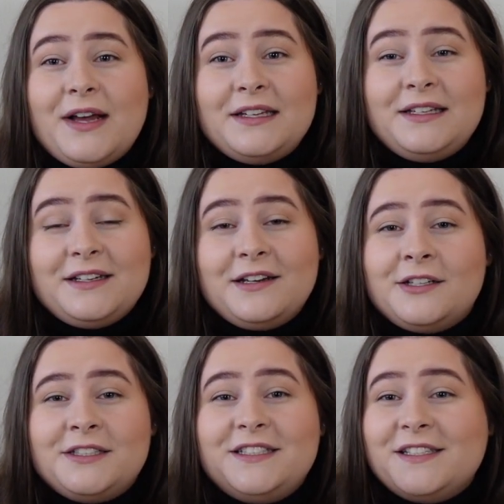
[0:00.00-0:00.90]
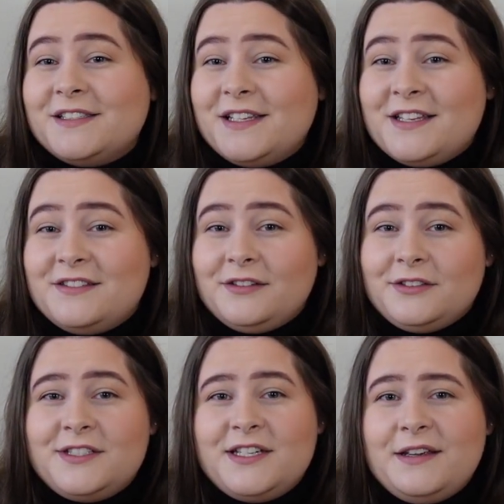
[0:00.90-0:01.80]
finally got this
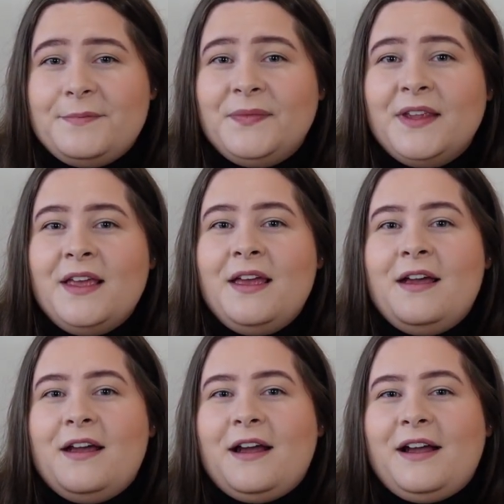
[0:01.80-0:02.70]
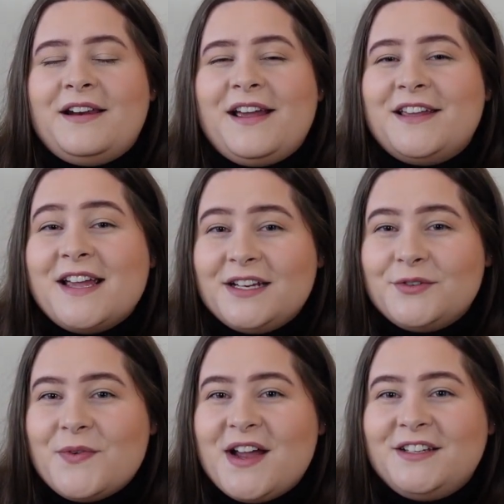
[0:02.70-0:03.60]
SLG, and I
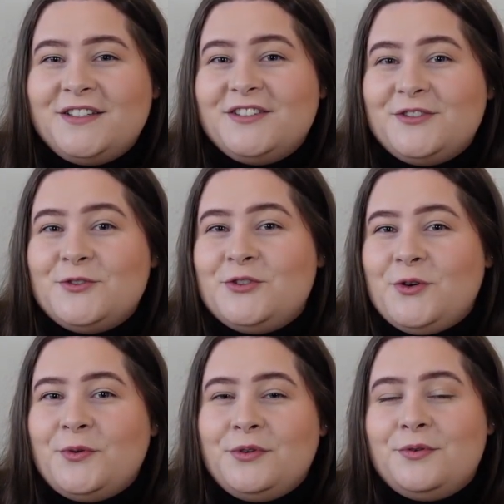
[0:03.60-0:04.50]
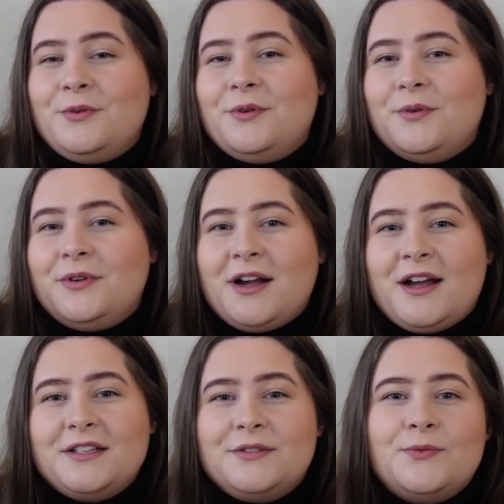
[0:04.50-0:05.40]
can't wait to show you
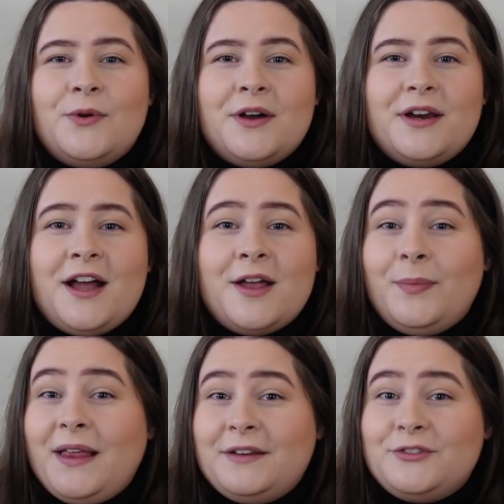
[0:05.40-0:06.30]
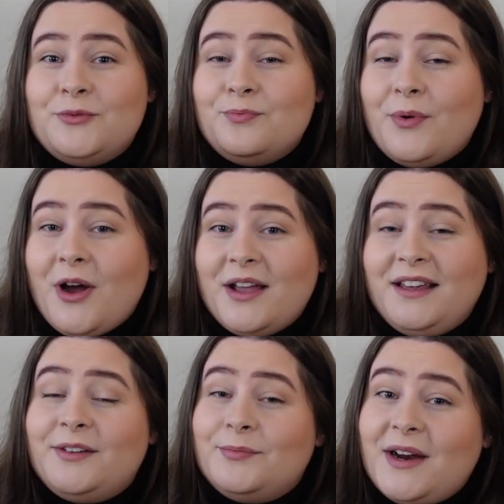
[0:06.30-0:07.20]
guys what I plan to buy
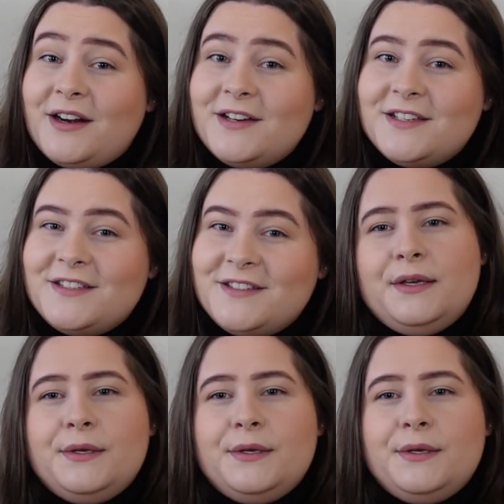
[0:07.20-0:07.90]
in Paris.